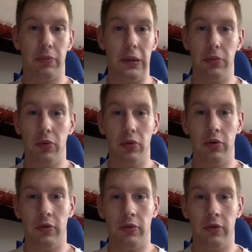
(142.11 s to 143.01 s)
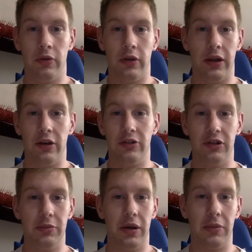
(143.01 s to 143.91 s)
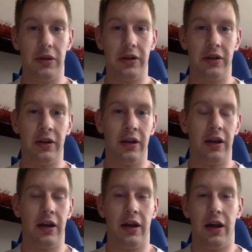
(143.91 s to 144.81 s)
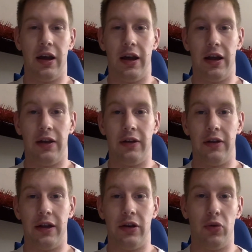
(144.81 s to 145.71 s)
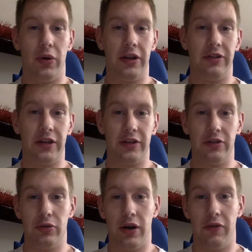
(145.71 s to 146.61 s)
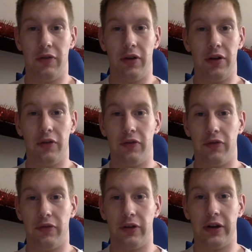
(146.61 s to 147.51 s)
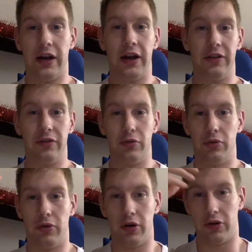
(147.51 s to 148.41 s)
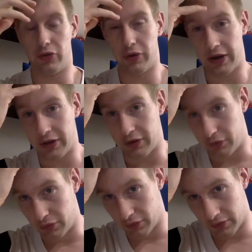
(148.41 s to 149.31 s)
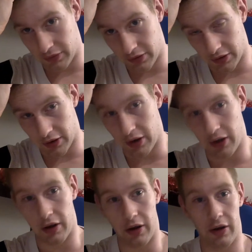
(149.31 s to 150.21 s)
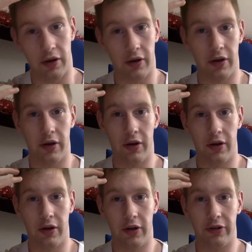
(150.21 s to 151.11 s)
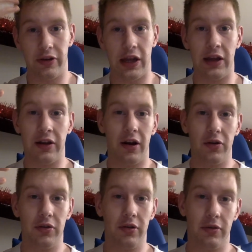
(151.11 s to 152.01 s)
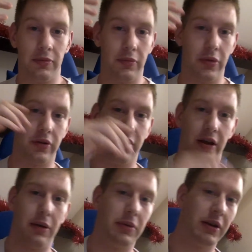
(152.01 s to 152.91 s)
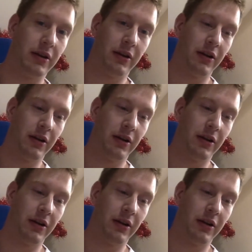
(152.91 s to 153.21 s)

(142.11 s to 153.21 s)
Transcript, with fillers: people in the gym. I mean, and in the weight section, you have a lot of guys who are trying to Uh, stand out, but I mean,